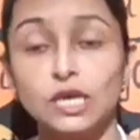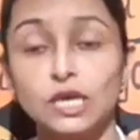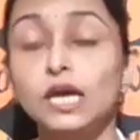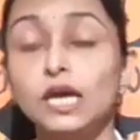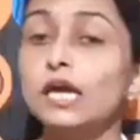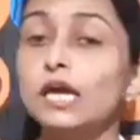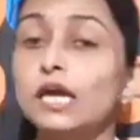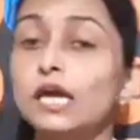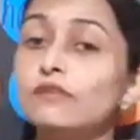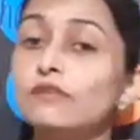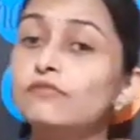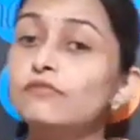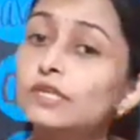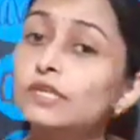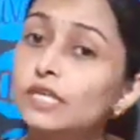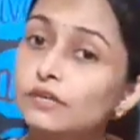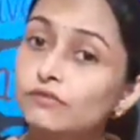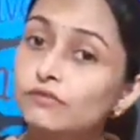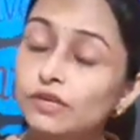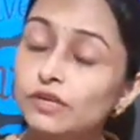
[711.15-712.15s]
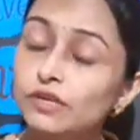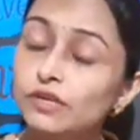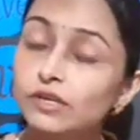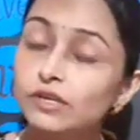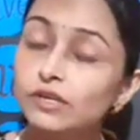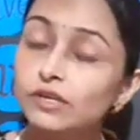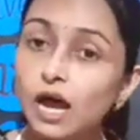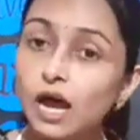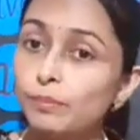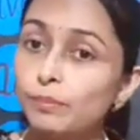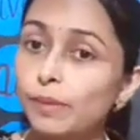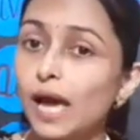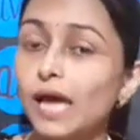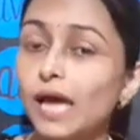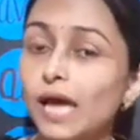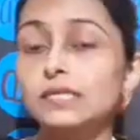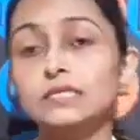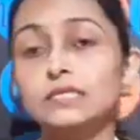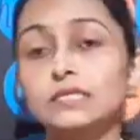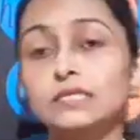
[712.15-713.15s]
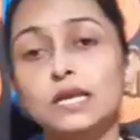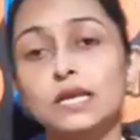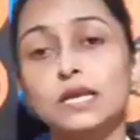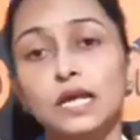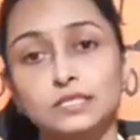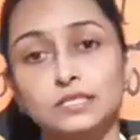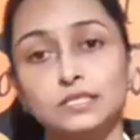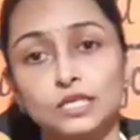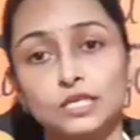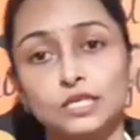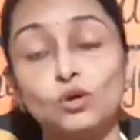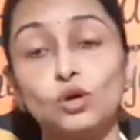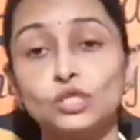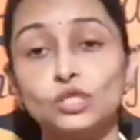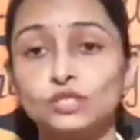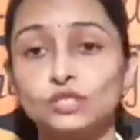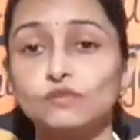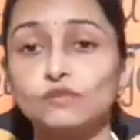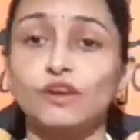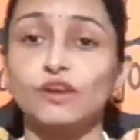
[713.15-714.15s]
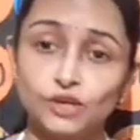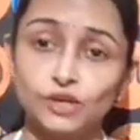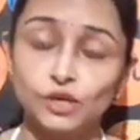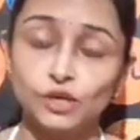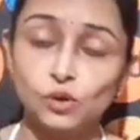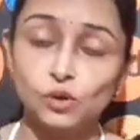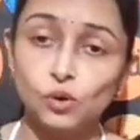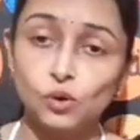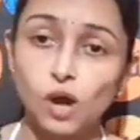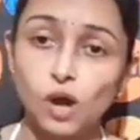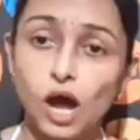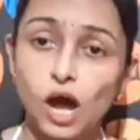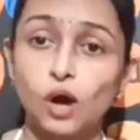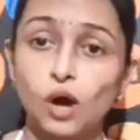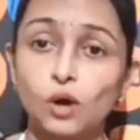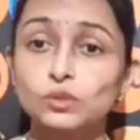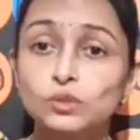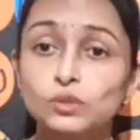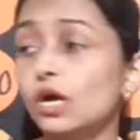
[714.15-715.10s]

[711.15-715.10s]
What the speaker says: Even our parents are asking questions when we go out,